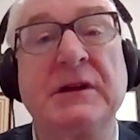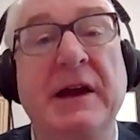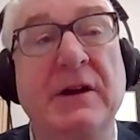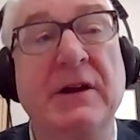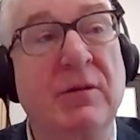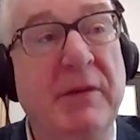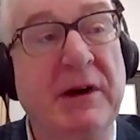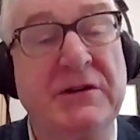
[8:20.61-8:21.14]
I
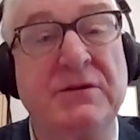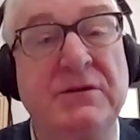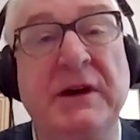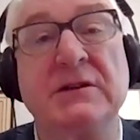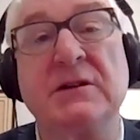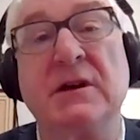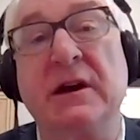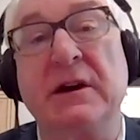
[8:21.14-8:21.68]
know what my
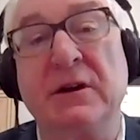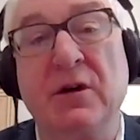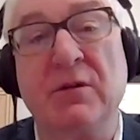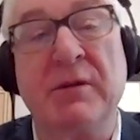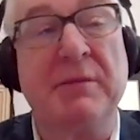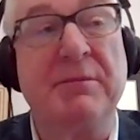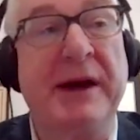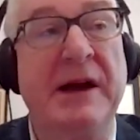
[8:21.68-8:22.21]
strengths are. I know what
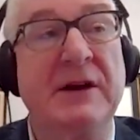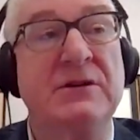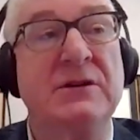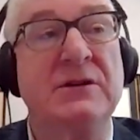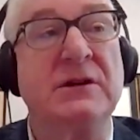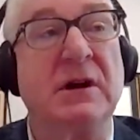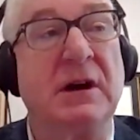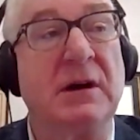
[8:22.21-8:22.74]
my
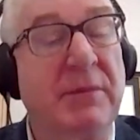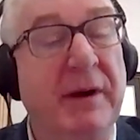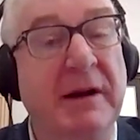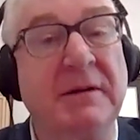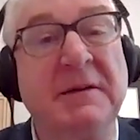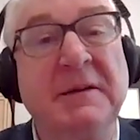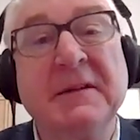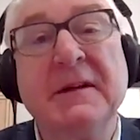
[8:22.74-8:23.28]
passions are,
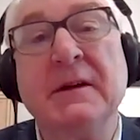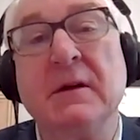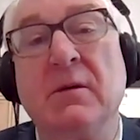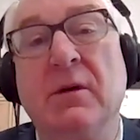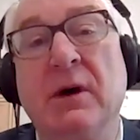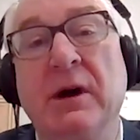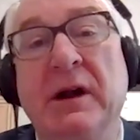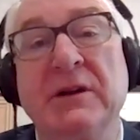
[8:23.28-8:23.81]
but
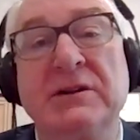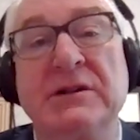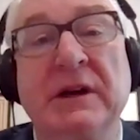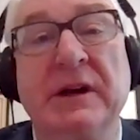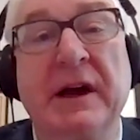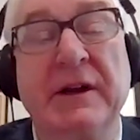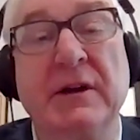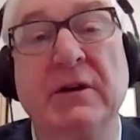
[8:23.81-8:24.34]
what else can
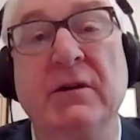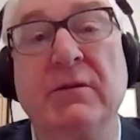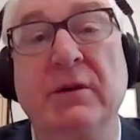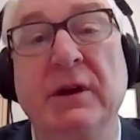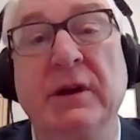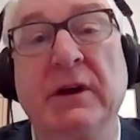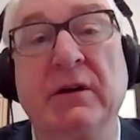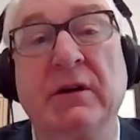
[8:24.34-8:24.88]
I do to
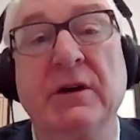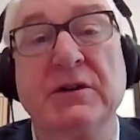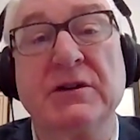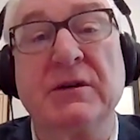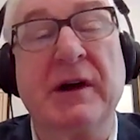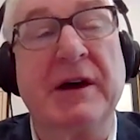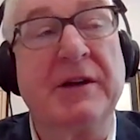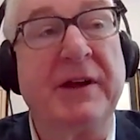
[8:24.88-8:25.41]
really grow?
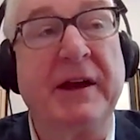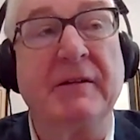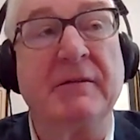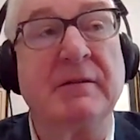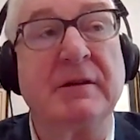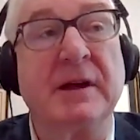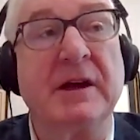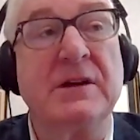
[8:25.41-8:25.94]
So I think
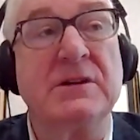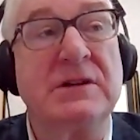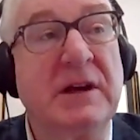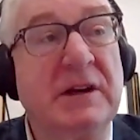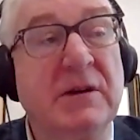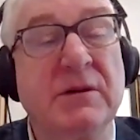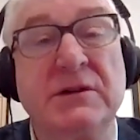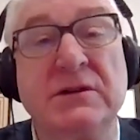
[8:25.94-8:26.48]

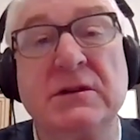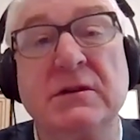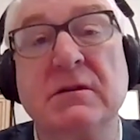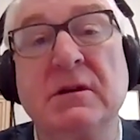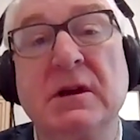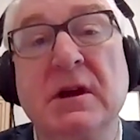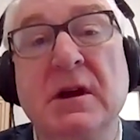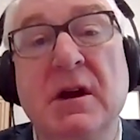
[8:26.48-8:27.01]
continuous
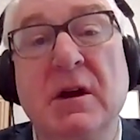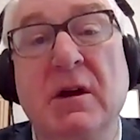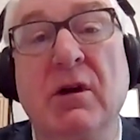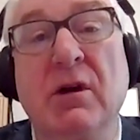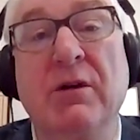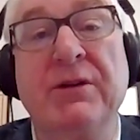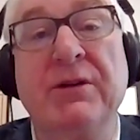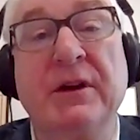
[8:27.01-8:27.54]

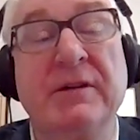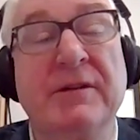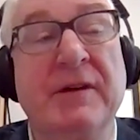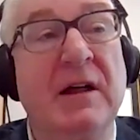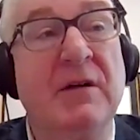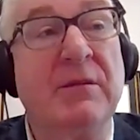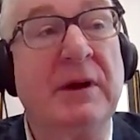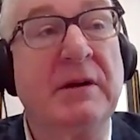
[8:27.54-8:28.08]
growth and
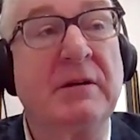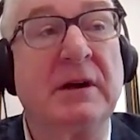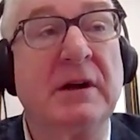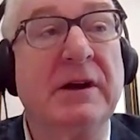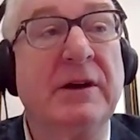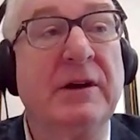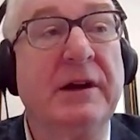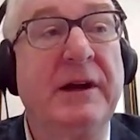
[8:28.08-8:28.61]
development,
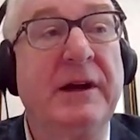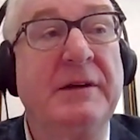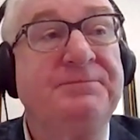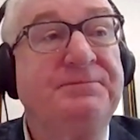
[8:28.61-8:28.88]
clearly,